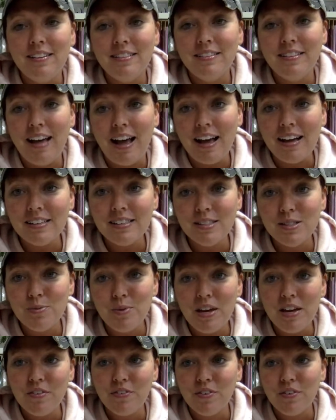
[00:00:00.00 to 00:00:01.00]
last
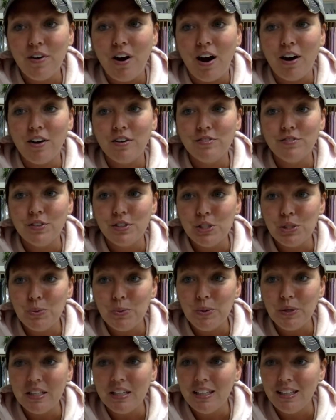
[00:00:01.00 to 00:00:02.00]
week for our
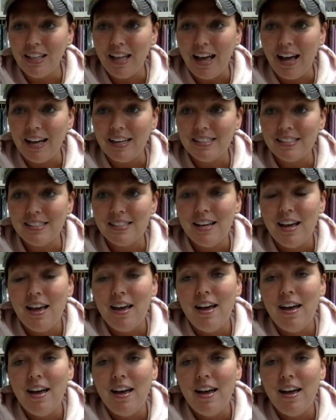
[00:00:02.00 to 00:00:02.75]
virtual class,